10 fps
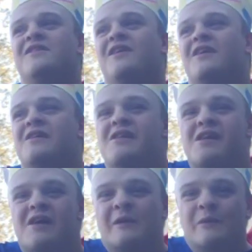good.
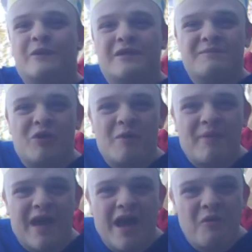I want more
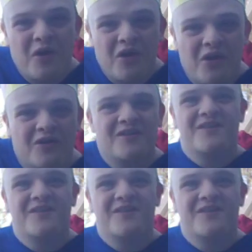power.